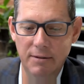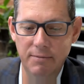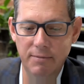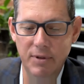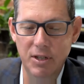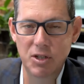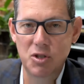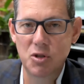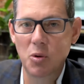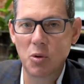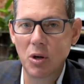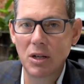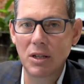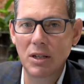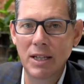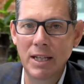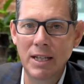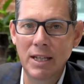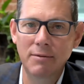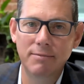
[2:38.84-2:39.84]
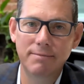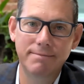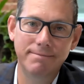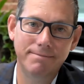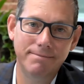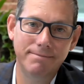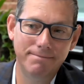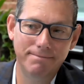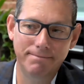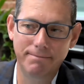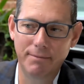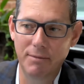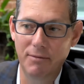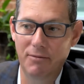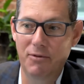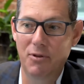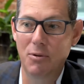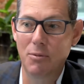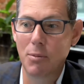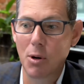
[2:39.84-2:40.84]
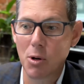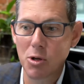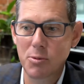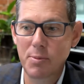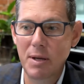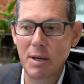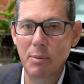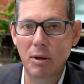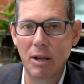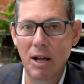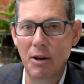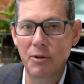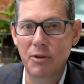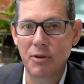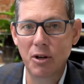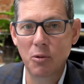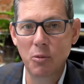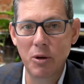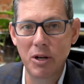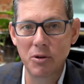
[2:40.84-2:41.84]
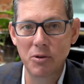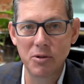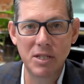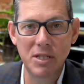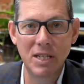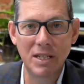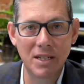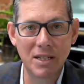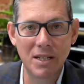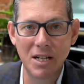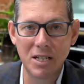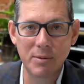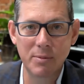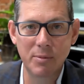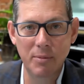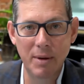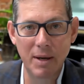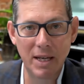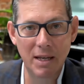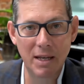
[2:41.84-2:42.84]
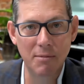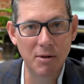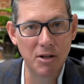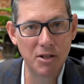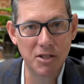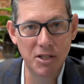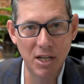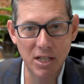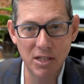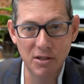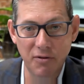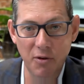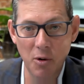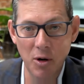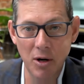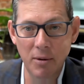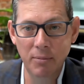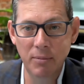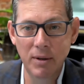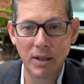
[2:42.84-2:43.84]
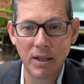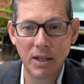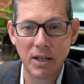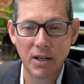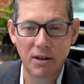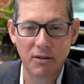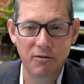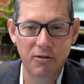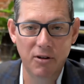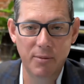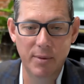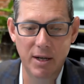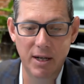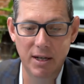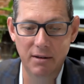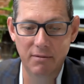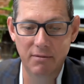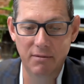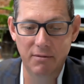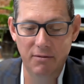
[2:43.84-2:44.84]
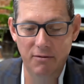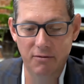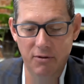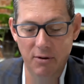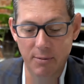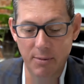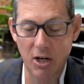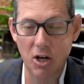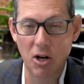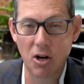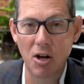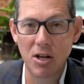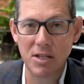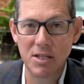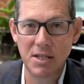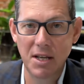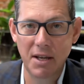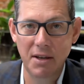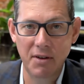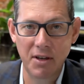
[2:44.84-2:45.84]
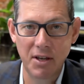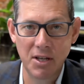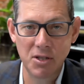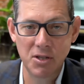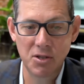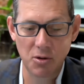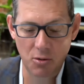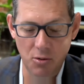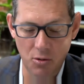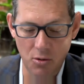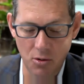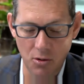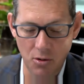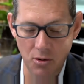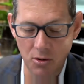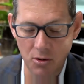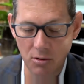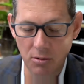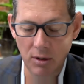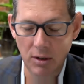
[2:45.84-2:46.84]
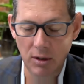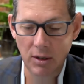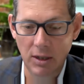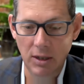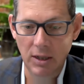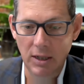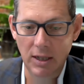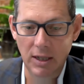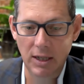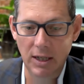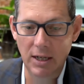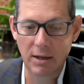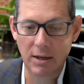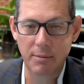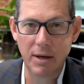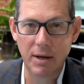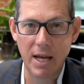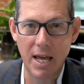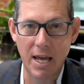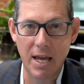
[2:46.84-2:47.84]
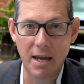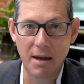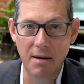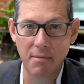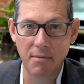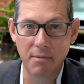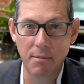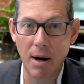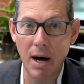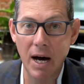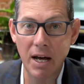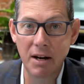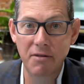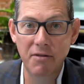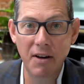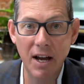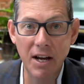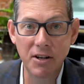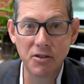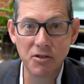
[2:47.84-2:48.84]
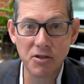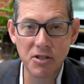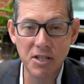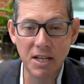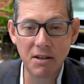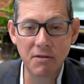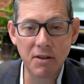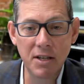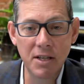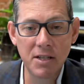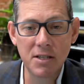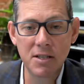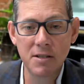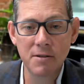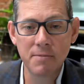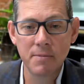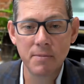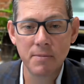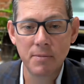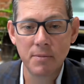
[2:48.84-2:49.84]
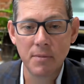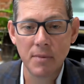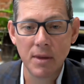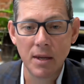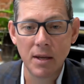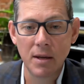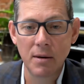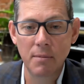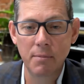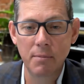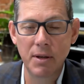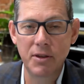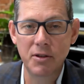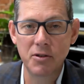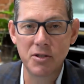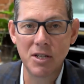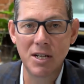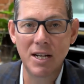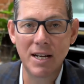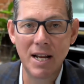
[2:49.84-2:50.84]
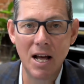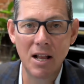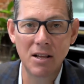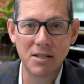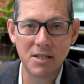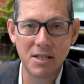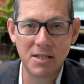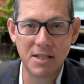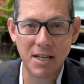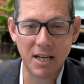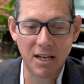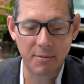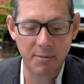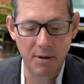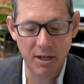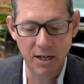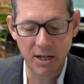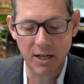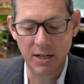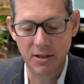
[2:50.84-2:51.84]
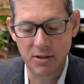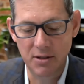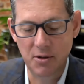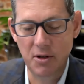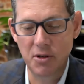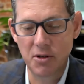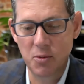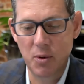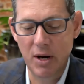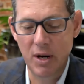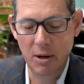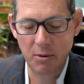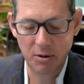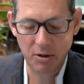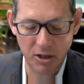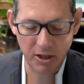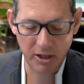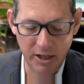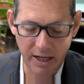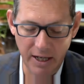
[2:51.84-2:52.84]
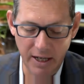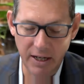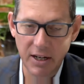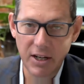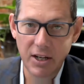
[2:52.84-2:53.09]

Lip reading: Historically, for most people out there, we don't see a deductible making much sense for them from a cost savings or a mod factor savings. But there's an analysis that can be done. So here's what I would look at.